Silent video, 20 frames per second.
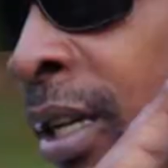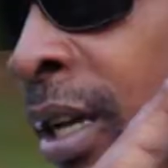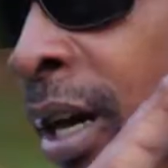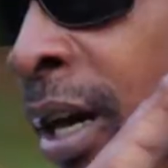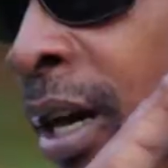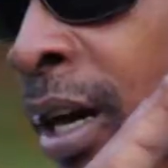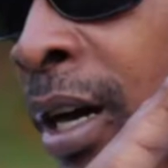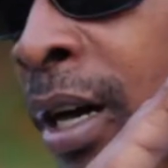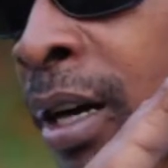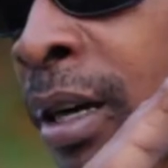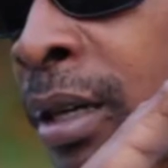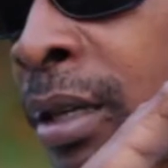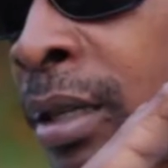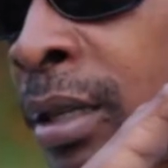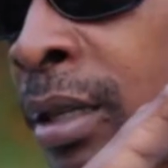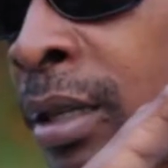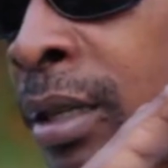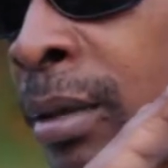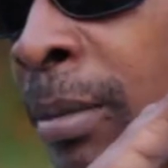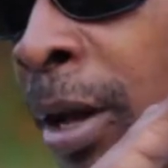or
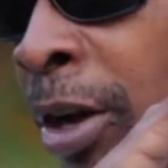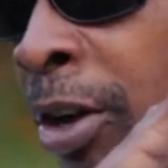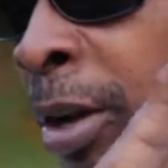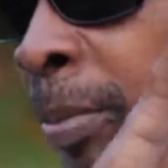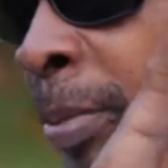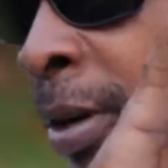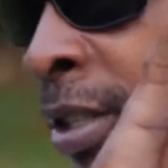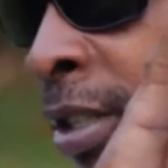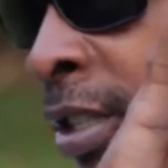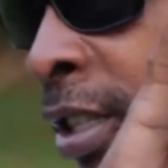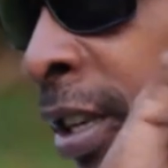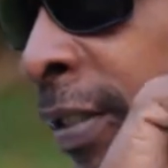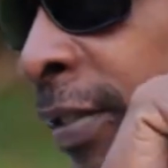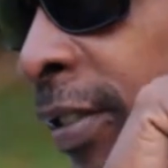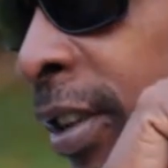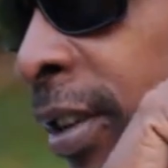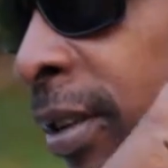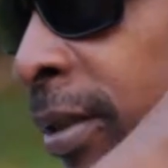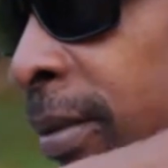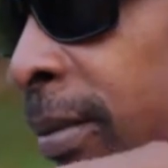I'm going to on TV.